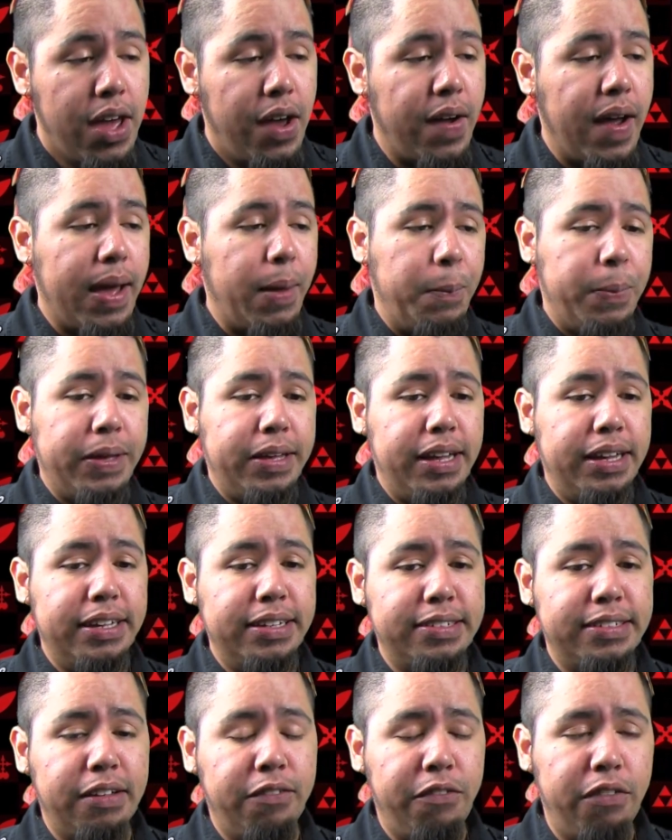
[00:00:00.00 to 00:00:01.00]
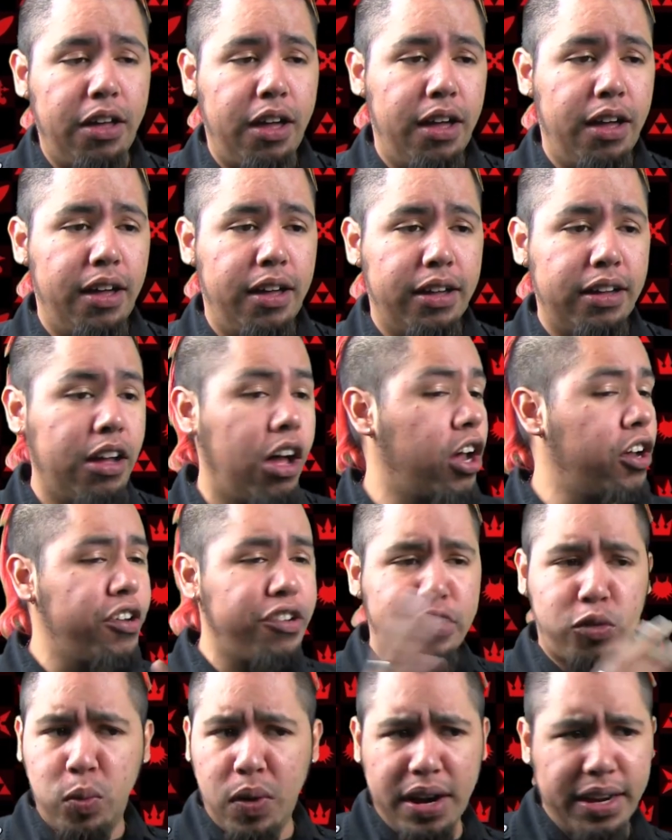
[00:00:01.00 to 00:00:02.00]
Alright, because uh,
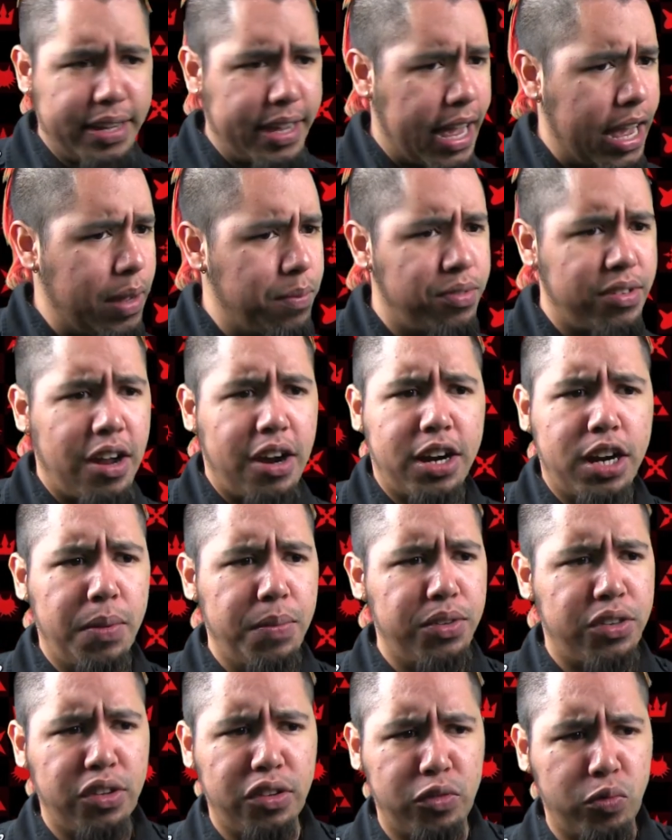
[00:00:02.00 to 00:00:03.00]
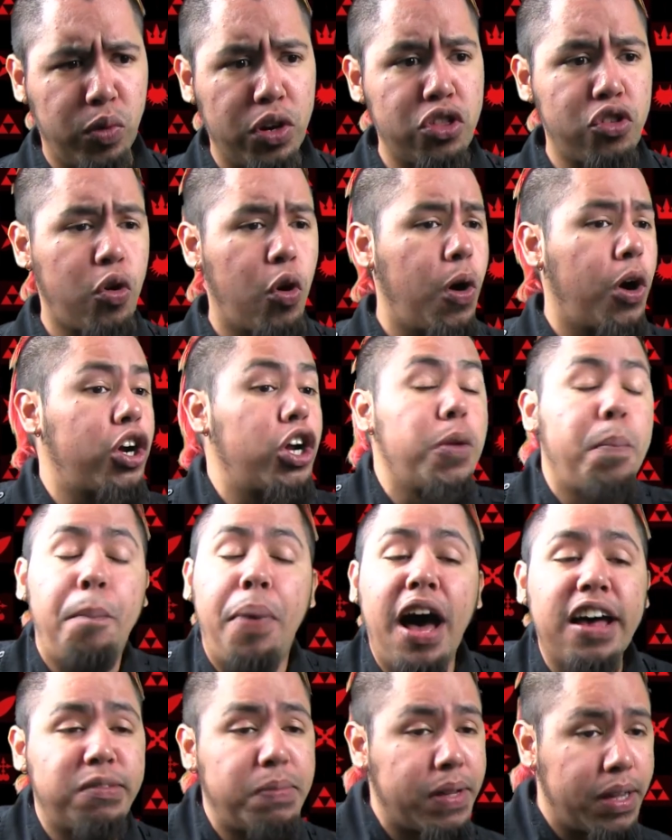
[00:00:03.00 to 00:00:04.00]
other Square games that are coming to the Switch or could
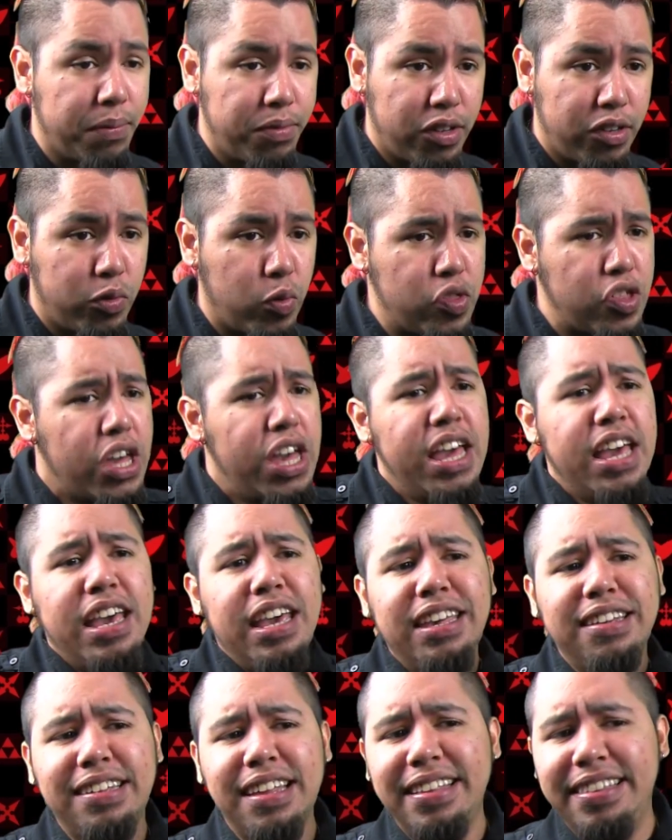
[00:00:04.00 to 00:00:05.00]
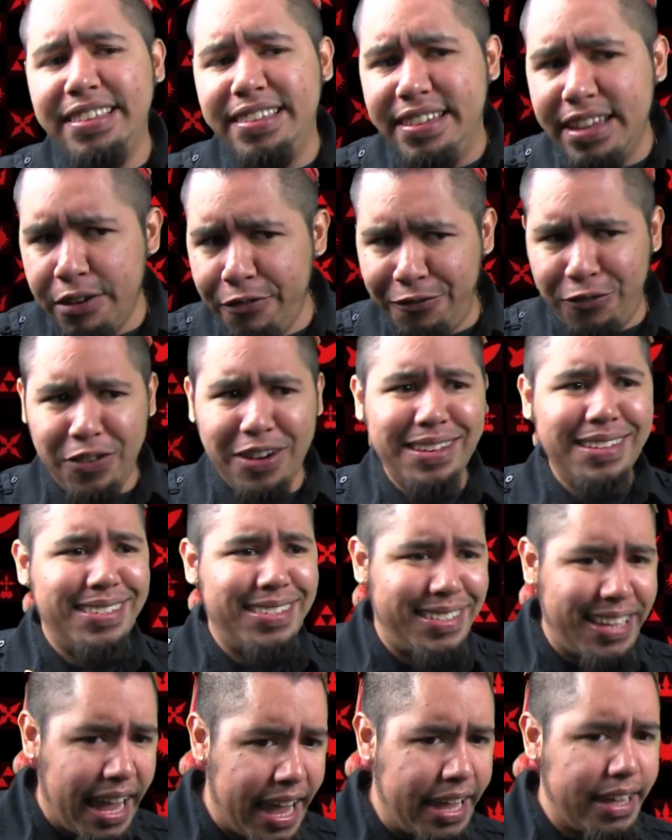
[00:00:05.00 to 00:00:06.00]
possibly come to the Switch is a different
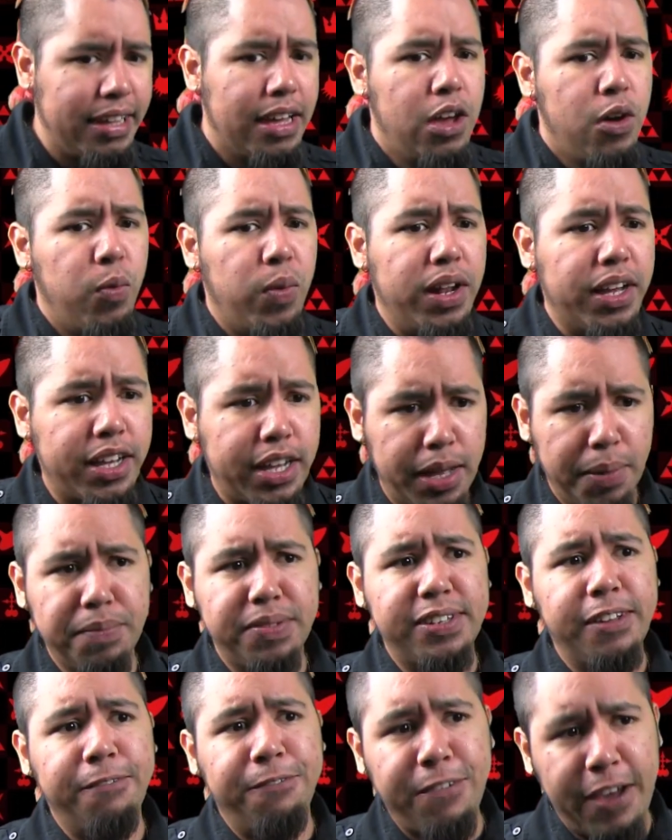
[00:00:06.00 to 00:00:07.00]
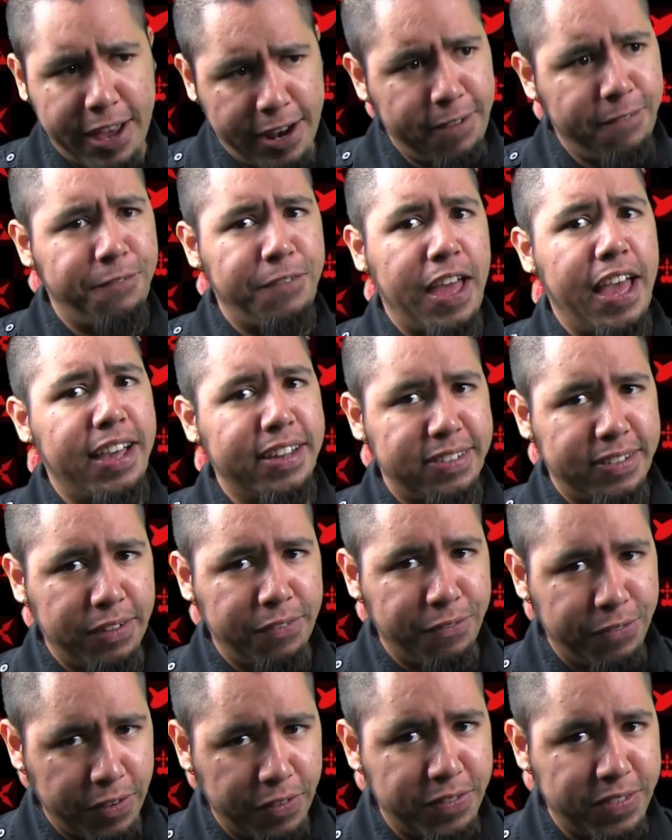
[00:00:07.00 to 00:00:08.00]
take when it comes to Final
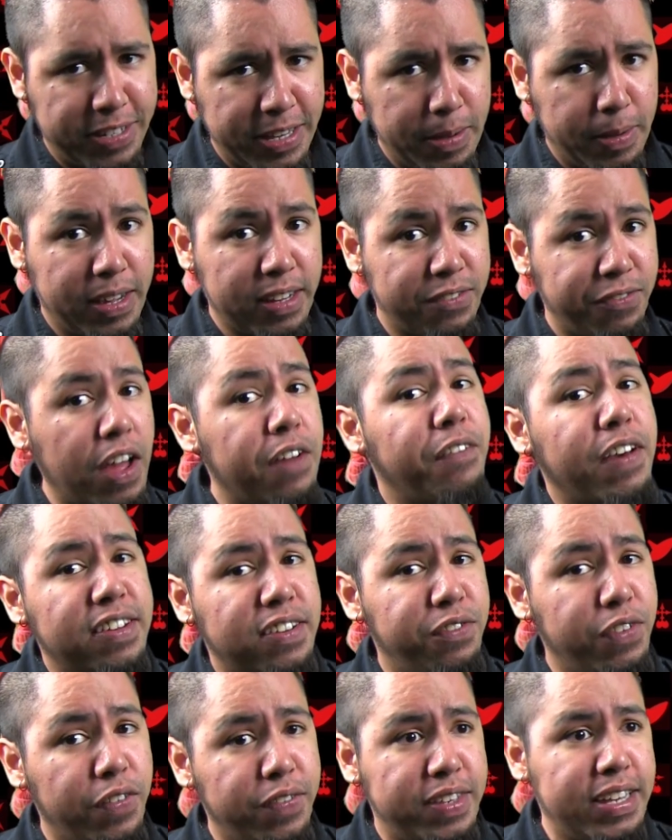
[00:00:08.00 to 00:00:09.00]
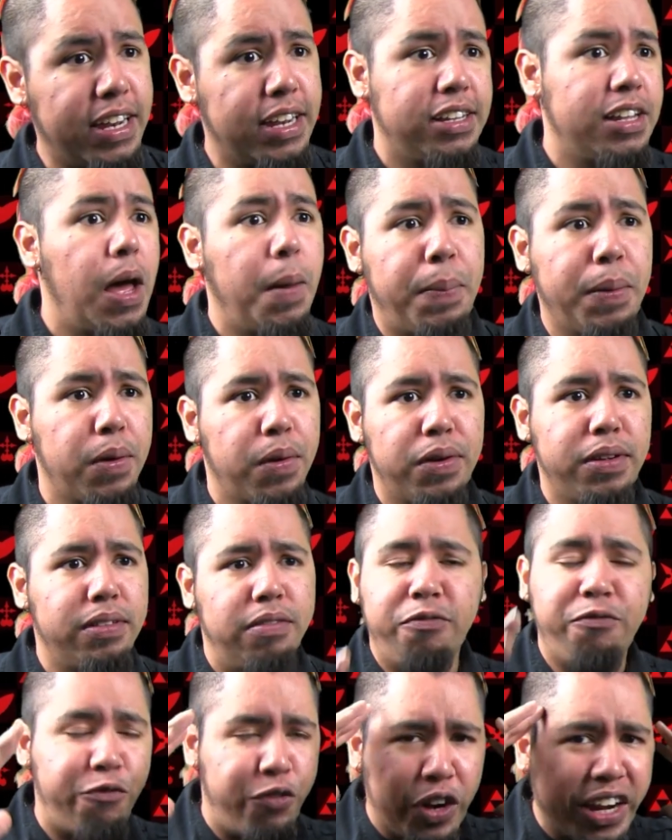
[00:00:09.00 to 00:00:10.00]
Fantasy 15. Because Final Fantasy 15, a lot of
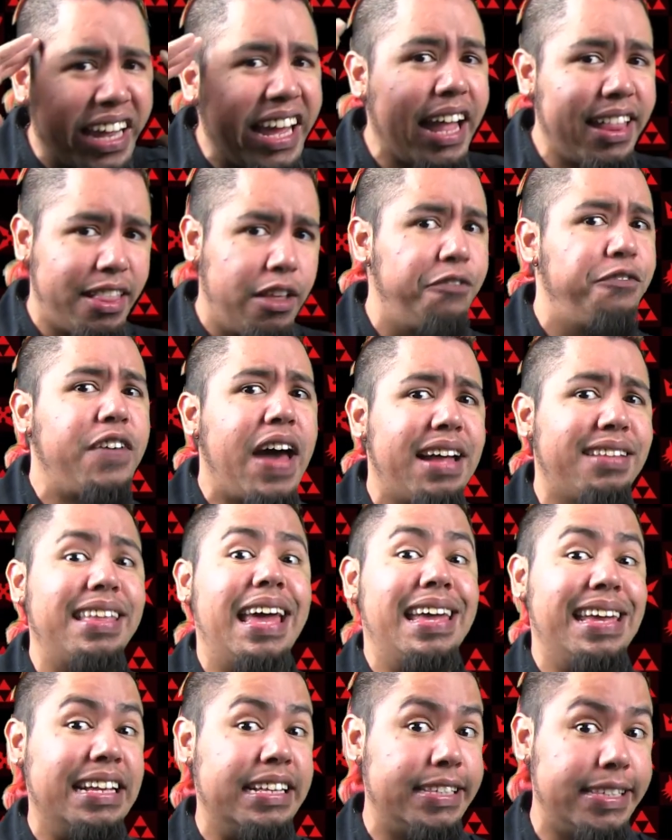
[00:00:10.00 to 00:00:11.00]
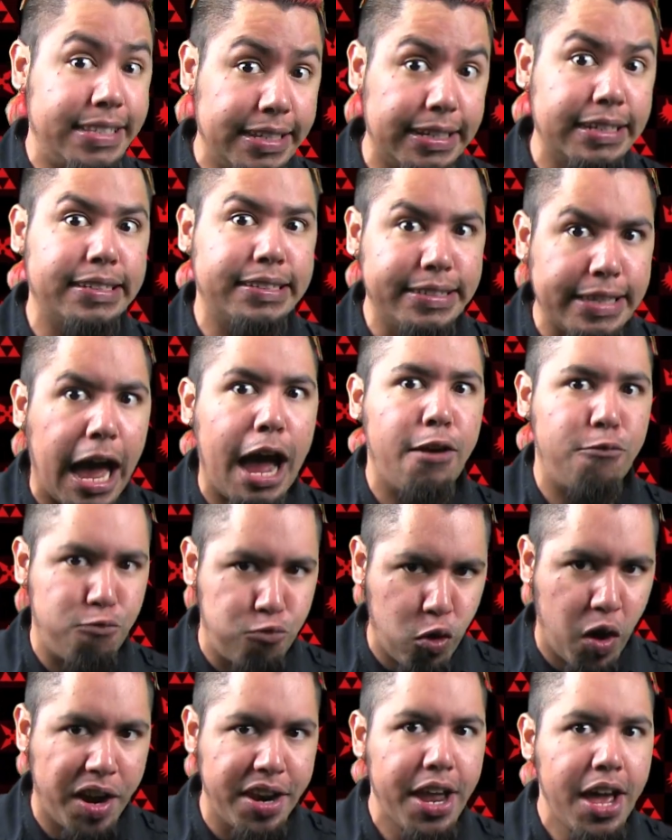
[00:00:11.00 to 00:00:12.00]
people forget the fact that it does
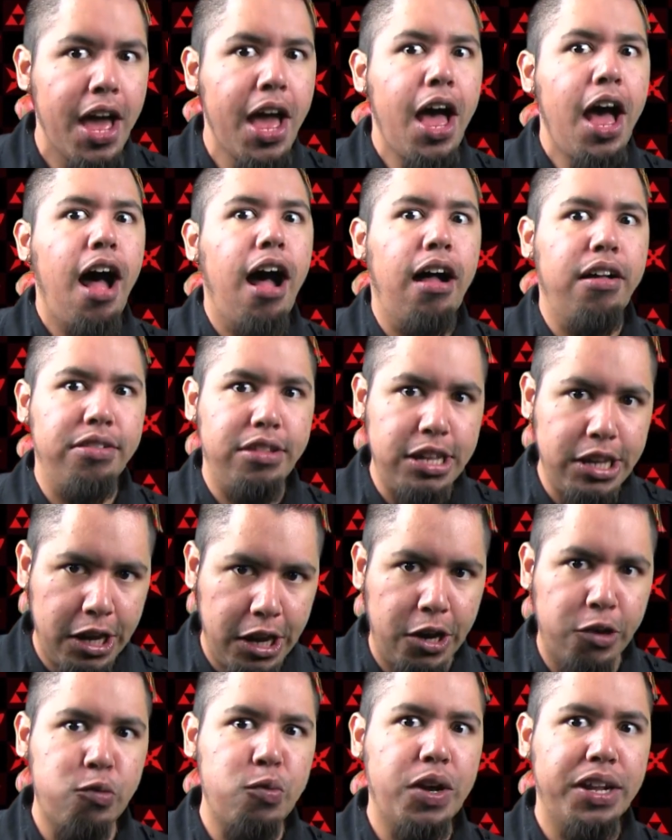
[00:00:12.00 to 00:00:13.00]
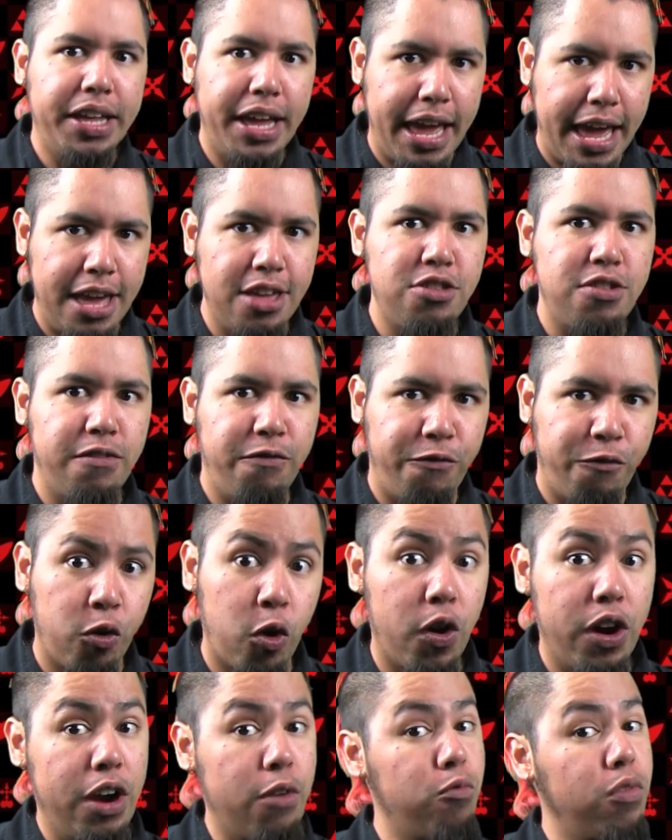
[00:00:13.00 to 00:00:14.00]
not run on the Unreal Engine
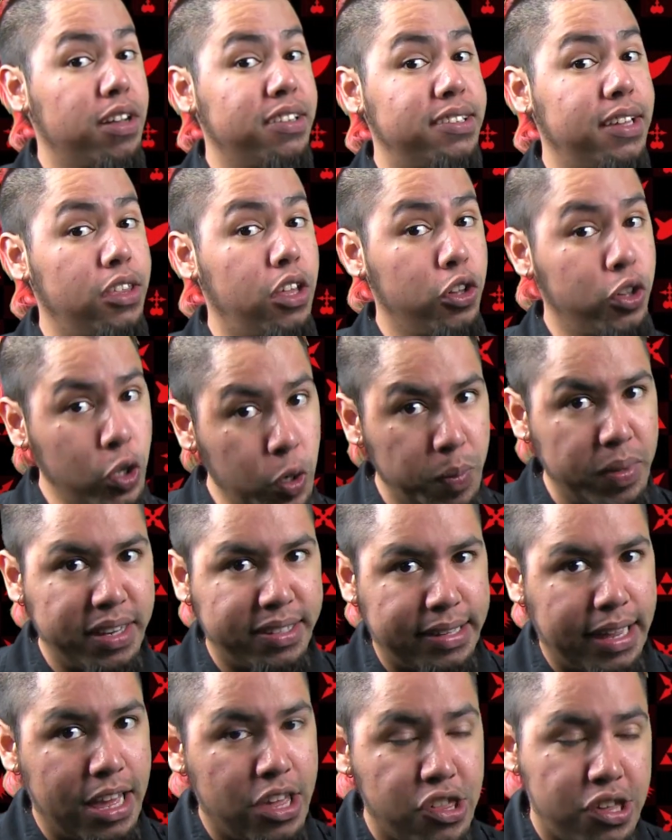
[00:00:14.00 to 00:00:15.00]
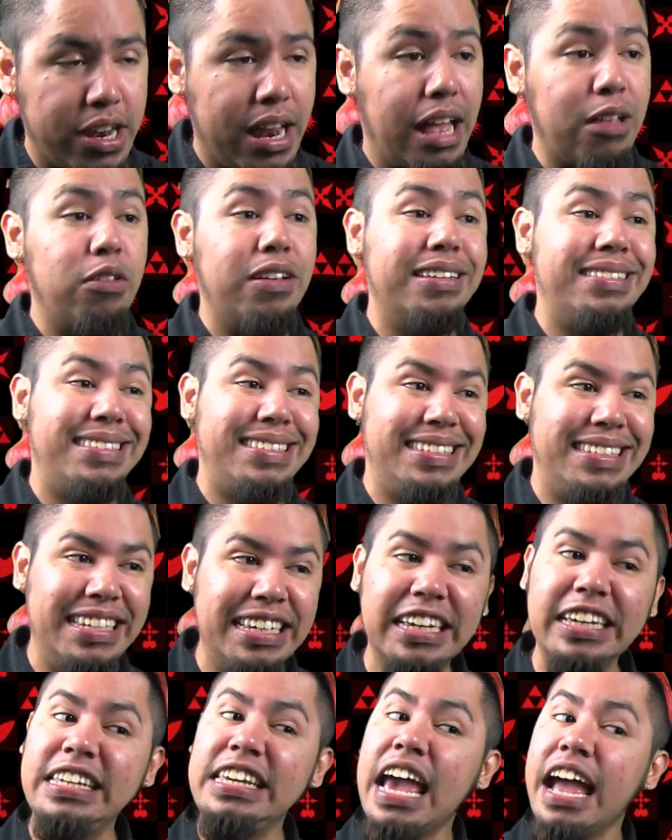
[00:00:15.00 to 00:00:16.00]
4. It runs on the Luminous Engine, and it's
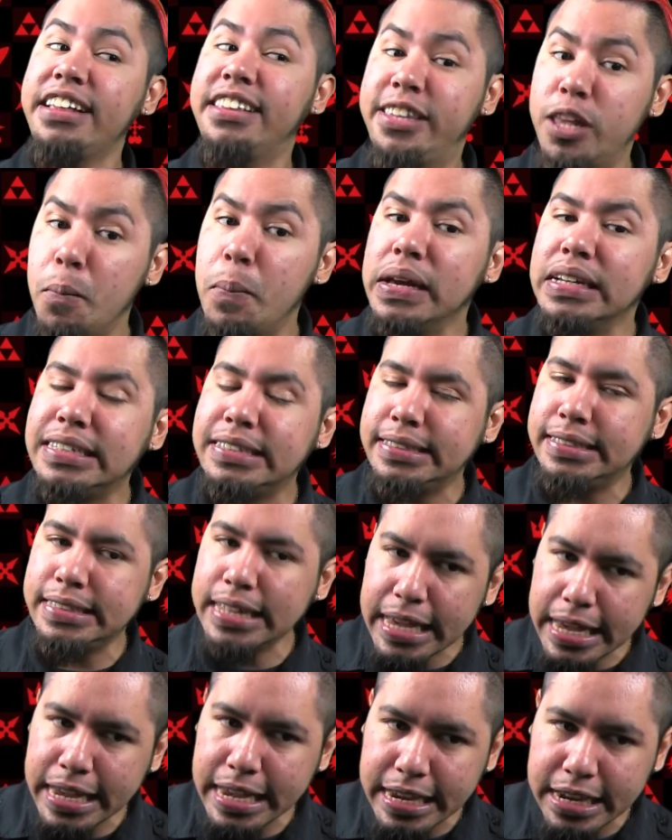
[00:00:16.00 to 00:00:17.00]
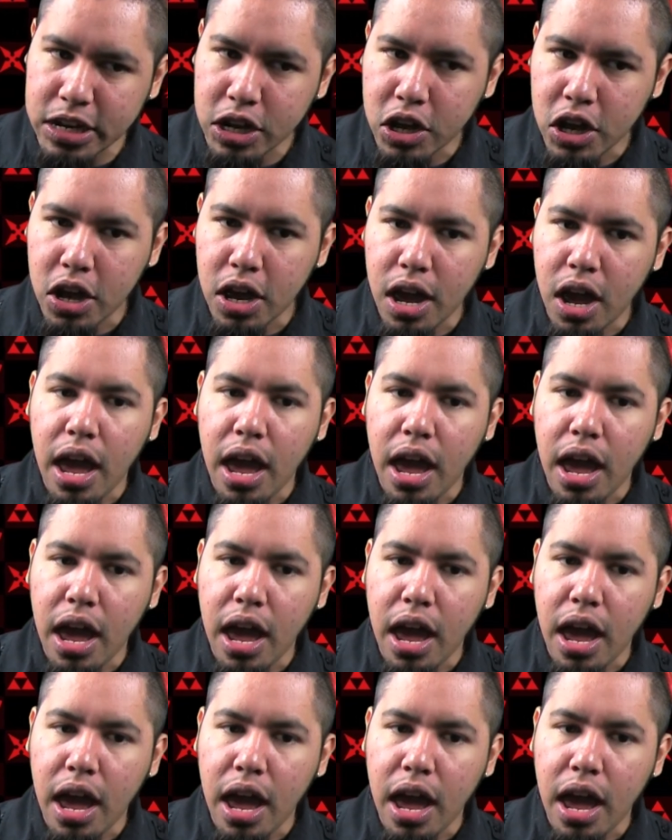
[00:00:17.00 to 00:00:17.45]
still yet to be seen.